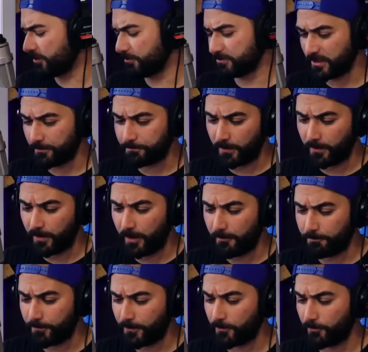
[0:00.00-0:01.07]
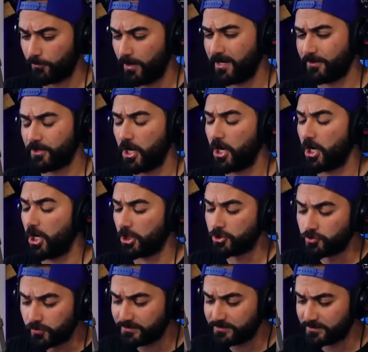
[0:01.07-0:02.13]
it was up around the
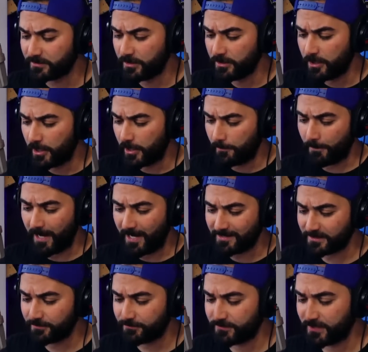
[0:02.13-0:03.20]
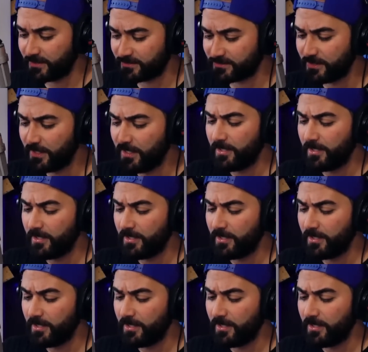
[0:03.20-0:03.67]
hundreds of positive tests.